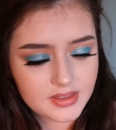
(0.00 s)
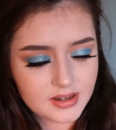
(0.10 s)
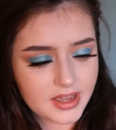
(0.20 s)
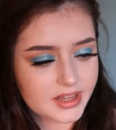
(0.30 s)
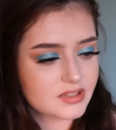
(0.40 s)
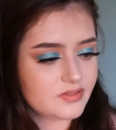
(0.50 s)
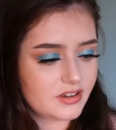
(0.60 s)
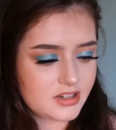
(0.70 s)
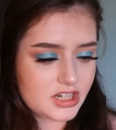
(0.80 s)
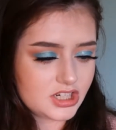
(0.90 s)
The next
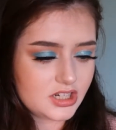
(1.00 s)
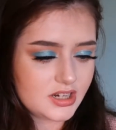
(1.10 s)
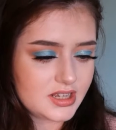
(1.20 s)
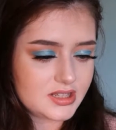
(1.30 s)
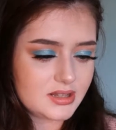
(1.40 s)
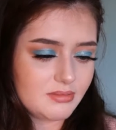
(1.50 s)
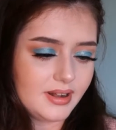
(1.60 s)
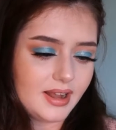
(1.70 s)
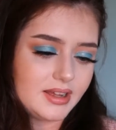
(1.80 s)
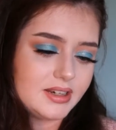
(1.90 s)
foundation is the
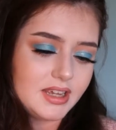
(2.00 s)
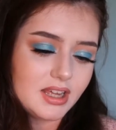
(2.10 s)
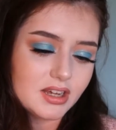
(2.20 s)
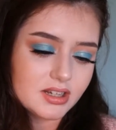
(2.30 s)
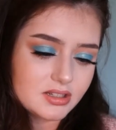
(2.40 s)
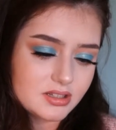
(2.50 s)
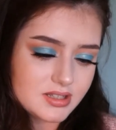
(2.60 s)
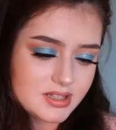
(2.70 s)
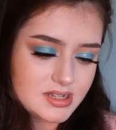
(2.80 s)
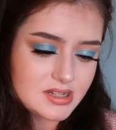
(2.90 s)
Milani
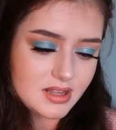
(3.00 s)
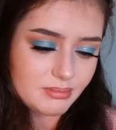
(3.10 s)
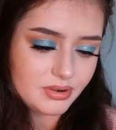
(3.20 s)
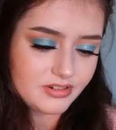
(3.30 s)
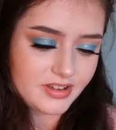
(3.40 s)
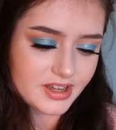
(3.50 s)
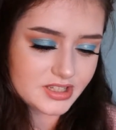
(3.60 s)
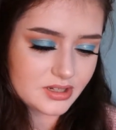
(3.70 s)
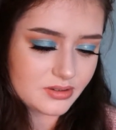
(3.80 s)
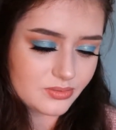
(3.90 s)
Conceal and
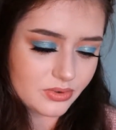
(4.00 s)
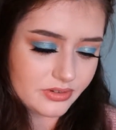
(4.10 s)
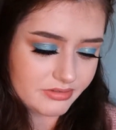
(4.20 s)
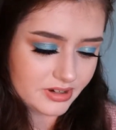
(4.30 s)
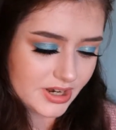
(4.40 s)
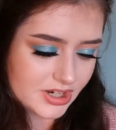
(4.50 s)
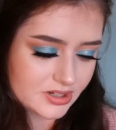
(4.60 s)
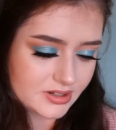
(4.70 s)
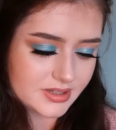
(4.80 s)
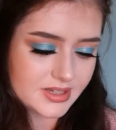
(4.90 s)
Perfect 2-in-1
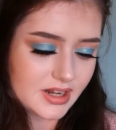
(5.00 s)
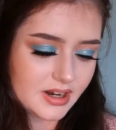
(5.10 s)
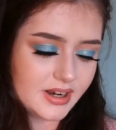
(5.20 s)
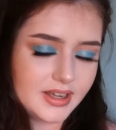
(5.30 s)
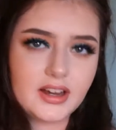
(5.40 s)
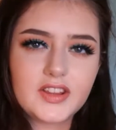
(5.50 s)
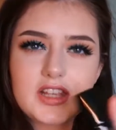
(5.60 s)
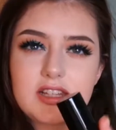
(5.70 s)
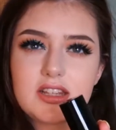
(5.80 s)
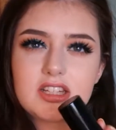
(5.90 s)
foundation concealer, and I got
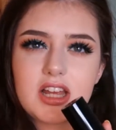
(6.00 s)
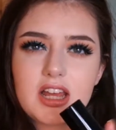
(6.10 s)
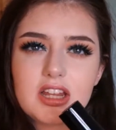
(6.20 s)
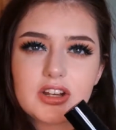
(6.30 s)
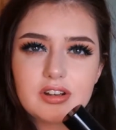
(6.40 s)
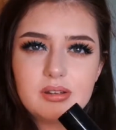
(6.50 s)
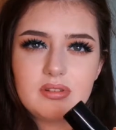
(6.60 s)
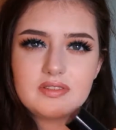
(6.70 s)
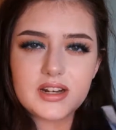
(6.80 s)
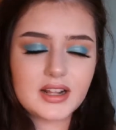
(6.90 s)
this in the shade
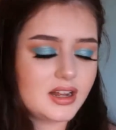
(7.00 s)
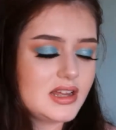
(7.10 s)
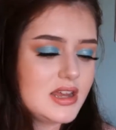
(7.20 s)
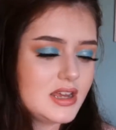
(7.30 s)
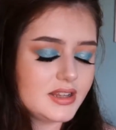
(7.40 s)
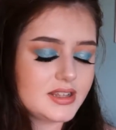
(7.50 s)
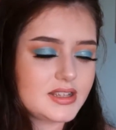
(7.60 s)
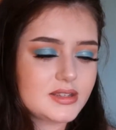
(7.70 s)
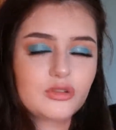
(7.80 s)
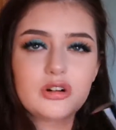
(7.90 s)
Creamy Vanilla.
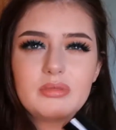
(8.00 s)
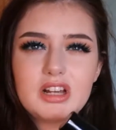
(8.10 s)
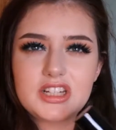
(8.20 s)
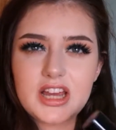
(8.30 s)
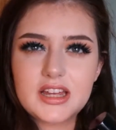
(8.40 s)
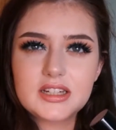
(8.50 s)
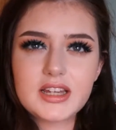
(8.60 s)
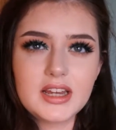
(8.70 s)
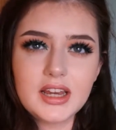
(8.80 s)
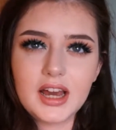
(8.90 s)
This is more my shade.
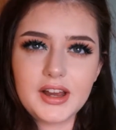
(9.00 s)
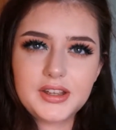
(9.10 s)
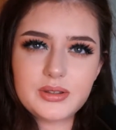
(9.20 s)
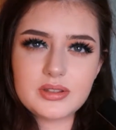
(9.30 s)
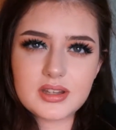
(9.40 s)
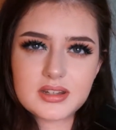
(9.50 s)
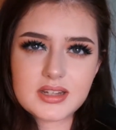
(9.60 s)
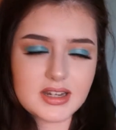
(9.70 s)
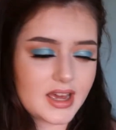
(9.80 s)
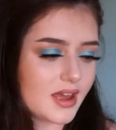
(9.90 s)
I used it
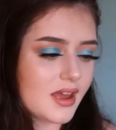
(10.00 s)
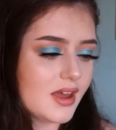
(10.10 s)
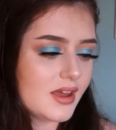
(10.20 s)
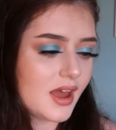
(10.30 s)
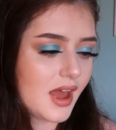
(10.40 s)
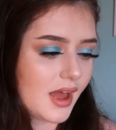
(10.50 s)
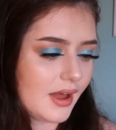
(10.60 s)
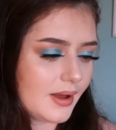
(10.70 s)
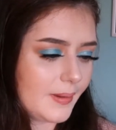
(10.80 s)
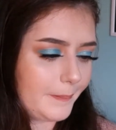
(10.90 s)
today,
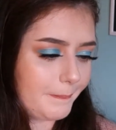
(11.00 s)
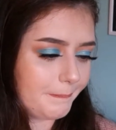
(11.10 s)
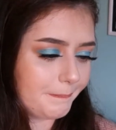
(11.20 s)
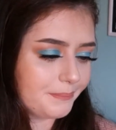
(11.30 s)
and